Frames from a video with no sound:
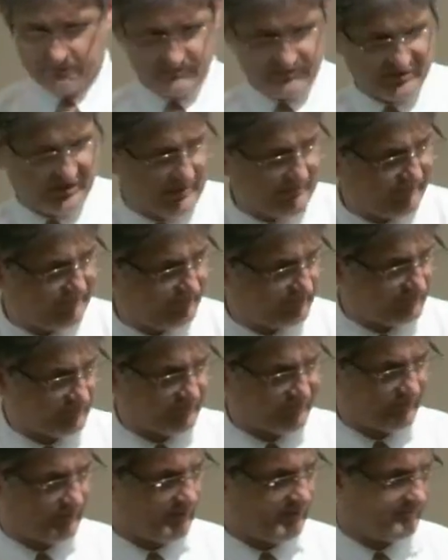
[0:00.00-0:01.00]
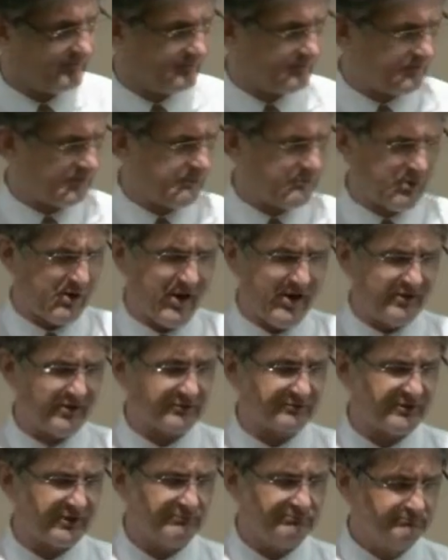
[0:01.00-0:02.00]
comes up for a
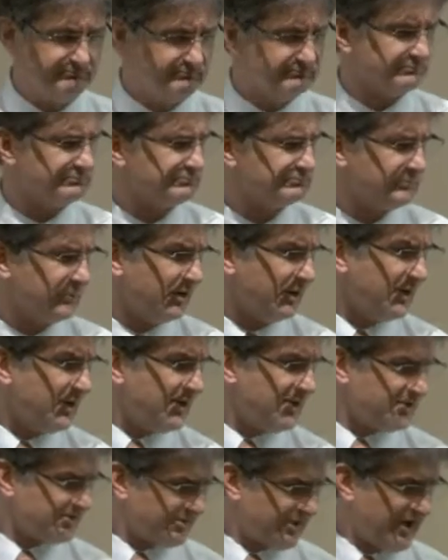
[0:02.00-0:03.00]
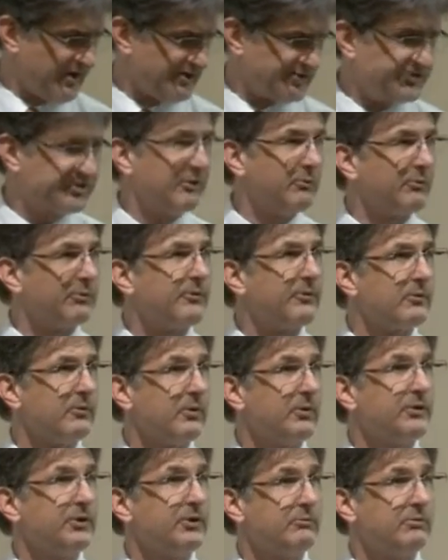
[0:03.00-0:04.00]
product that, kind of similar to
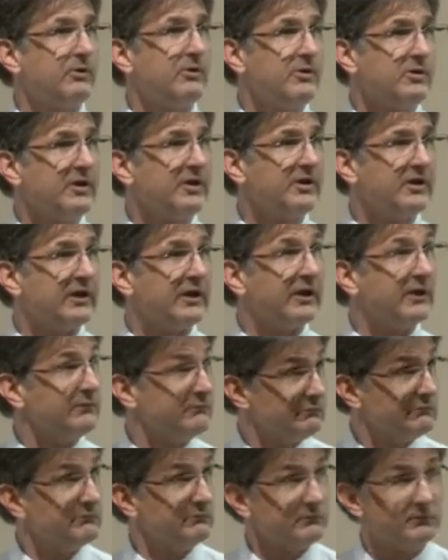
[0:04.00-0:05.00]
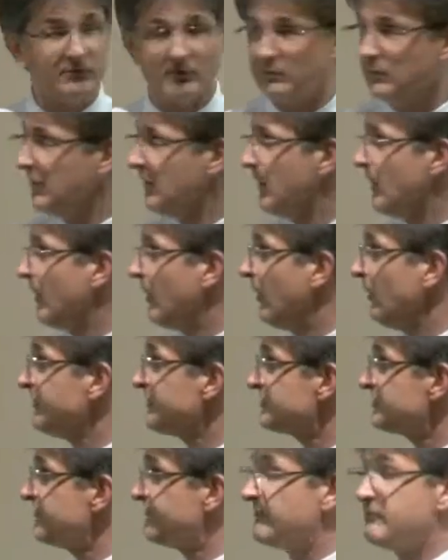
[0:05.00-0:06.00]
what you were looking at. All
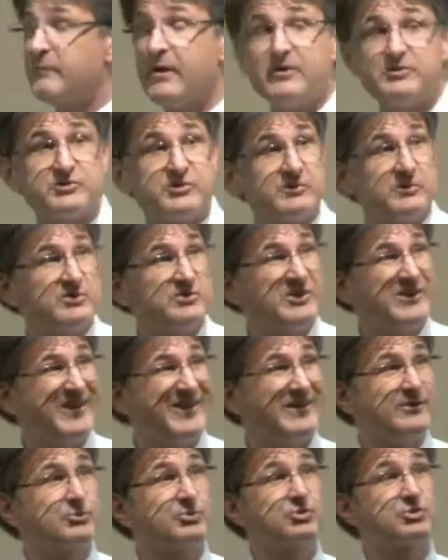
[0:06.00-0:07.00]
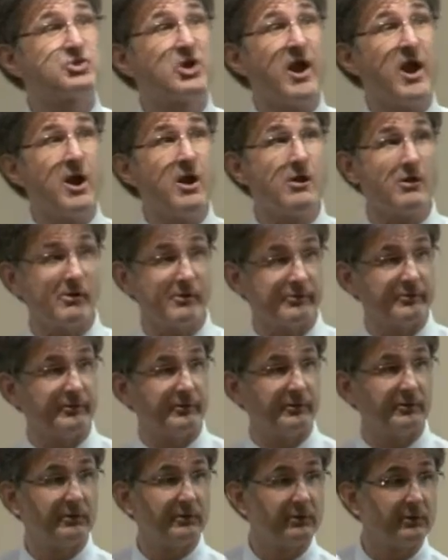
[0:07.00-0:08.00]
this information is getting shared
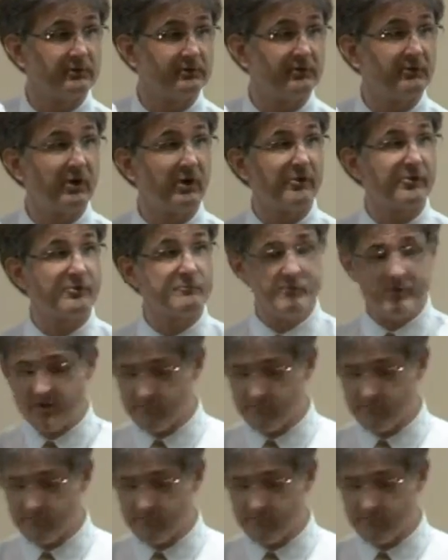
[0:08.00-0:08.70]
to other